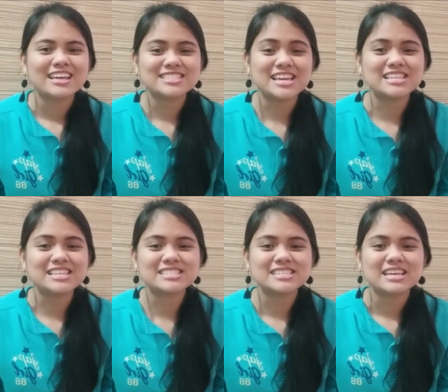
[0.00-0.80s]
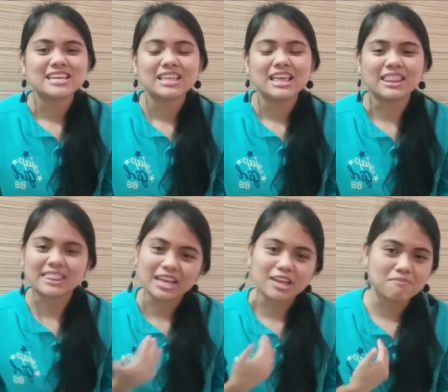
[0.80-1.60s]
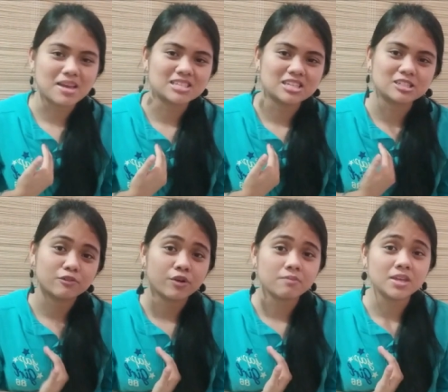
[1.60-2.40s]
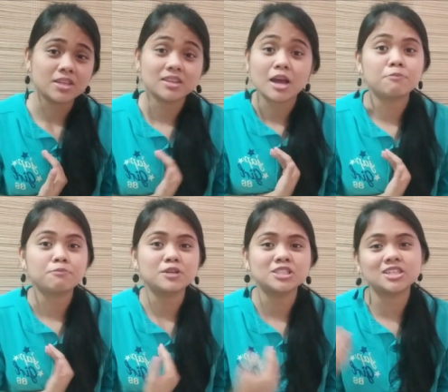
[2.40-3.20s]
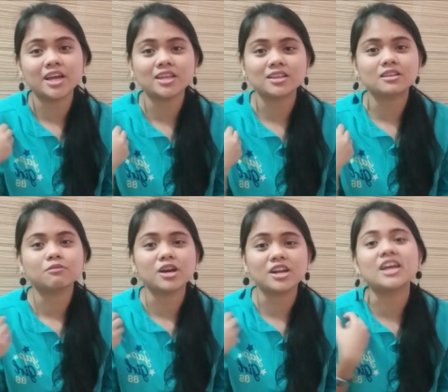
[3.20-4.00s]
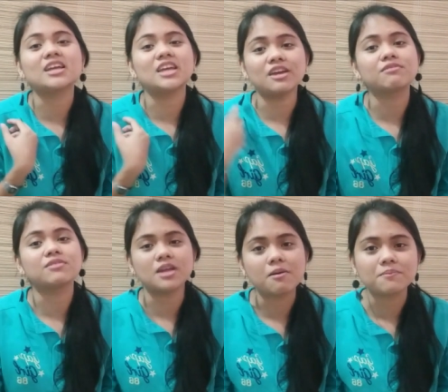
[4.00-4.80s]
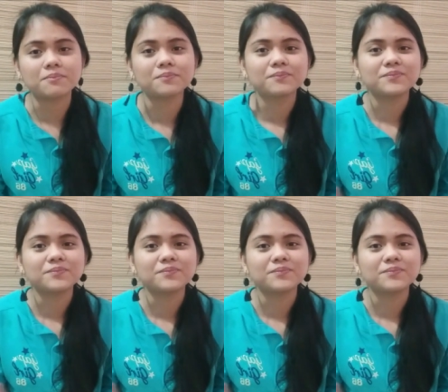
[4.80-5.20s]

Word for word: says a thank you message for me that they appreciate what I gave them.